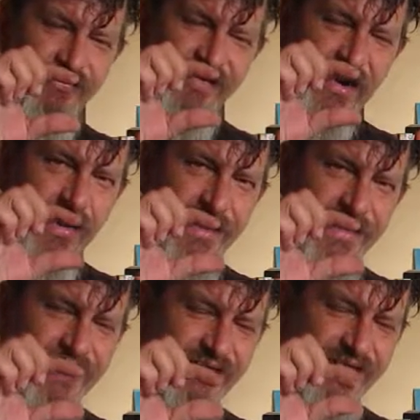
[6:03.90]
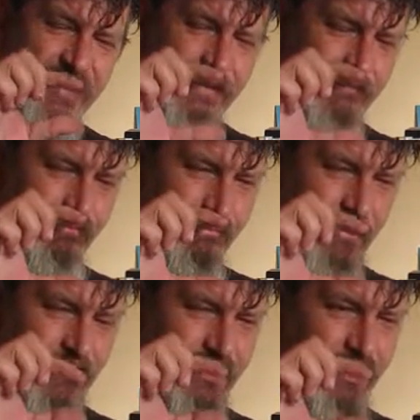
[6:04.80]
slides that
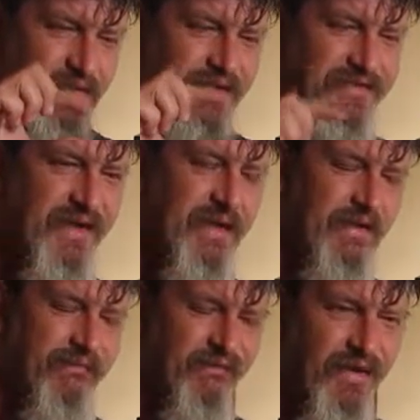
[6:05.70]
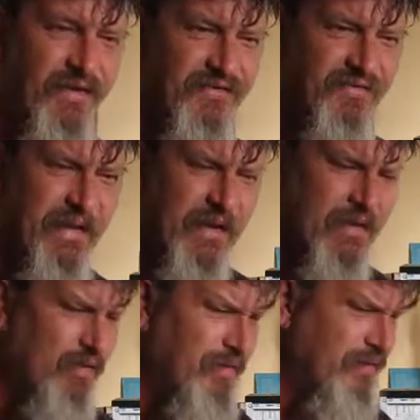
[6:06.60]
you used to get your photos
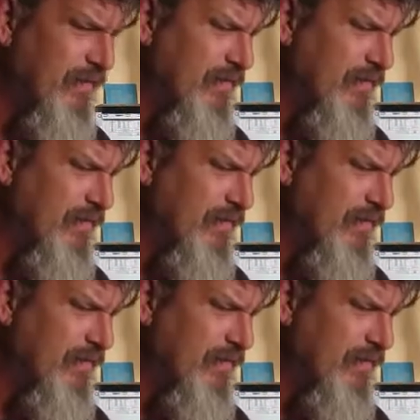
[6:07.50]
back on.